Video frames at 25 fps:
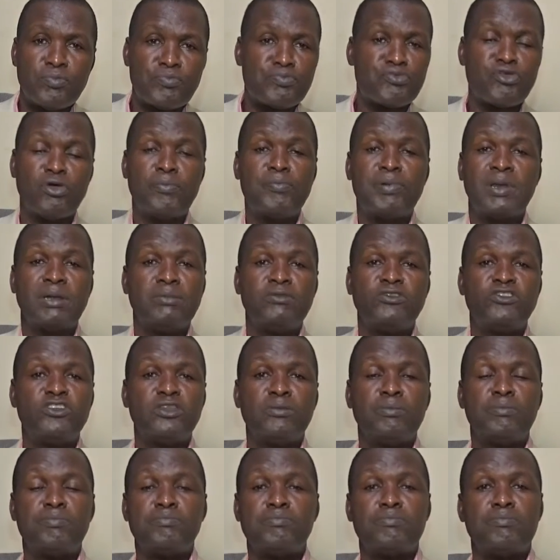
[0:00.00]
Problems
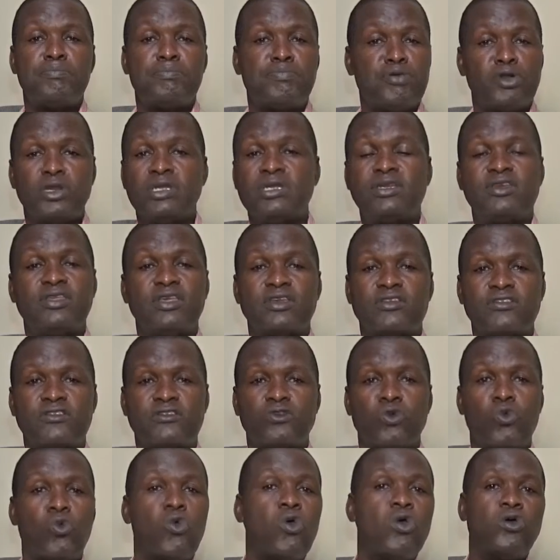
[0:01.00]
in
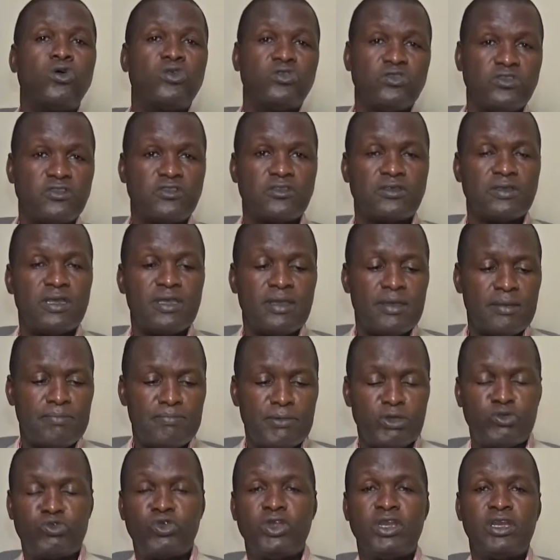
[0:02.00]
politics, wars
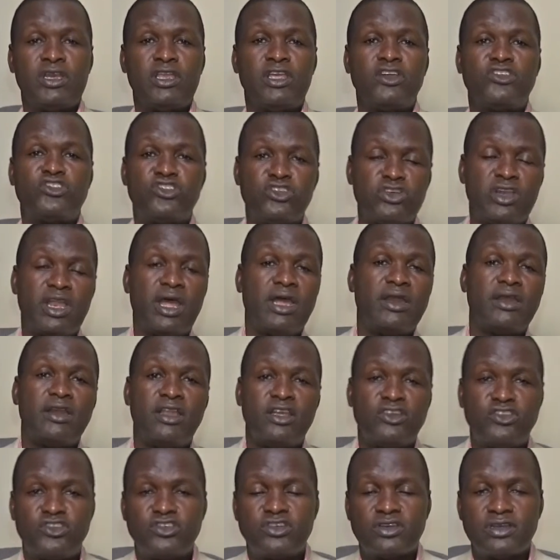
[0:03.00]
between nation and
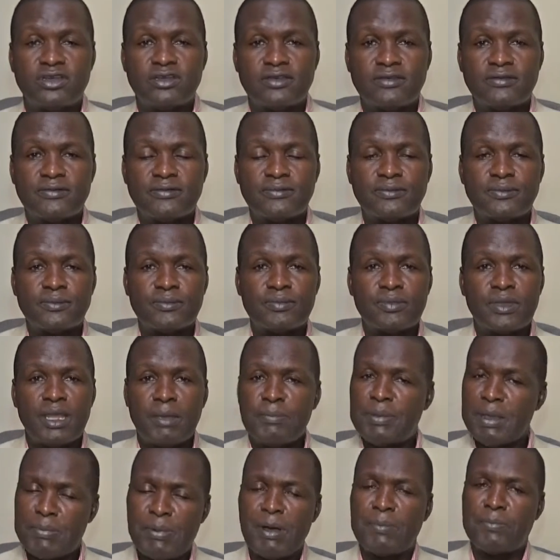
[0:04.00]
nation.
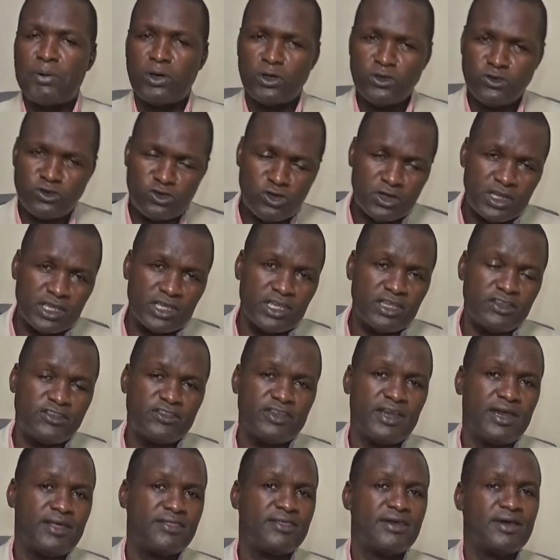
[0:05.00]
People poisoning
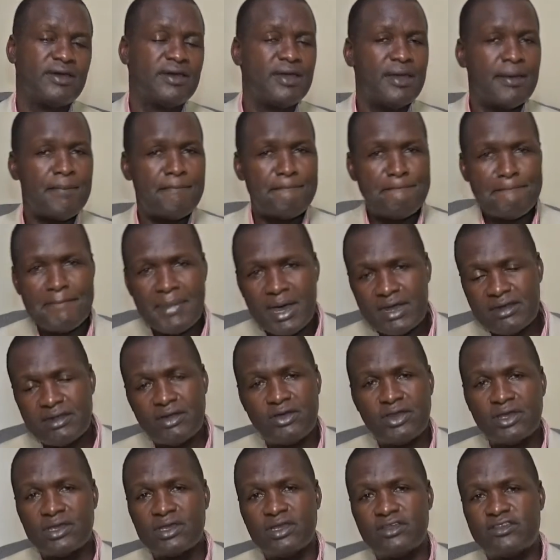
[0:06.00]
each other,
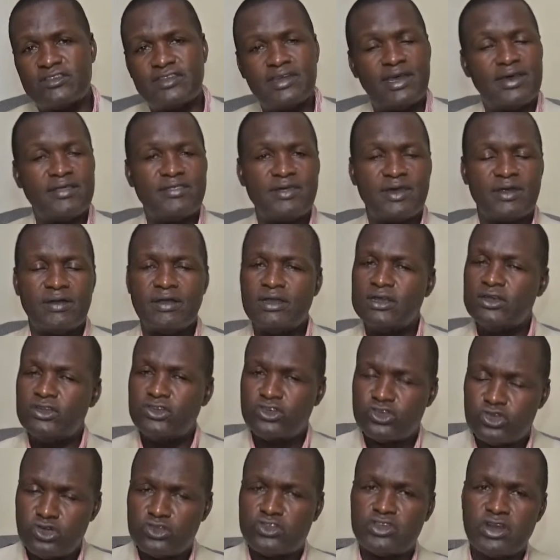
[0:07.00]
murdering each other,
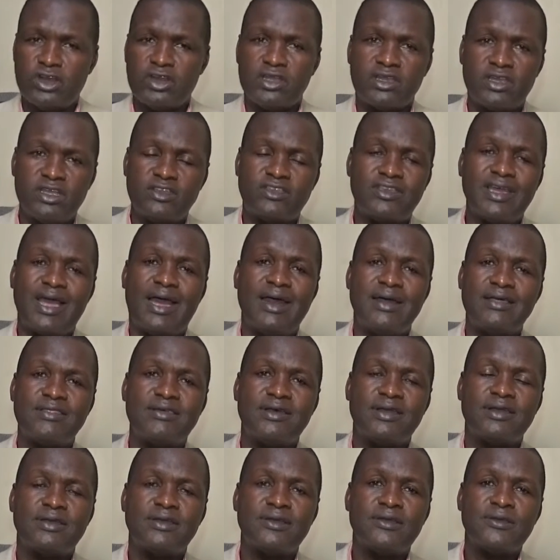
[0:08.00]
torturing each
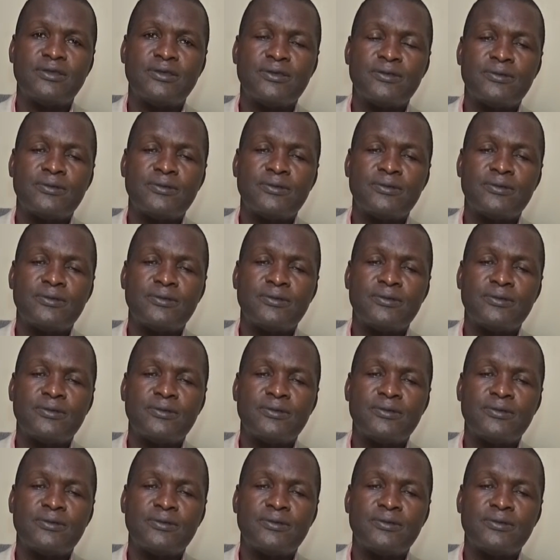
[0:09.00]
other,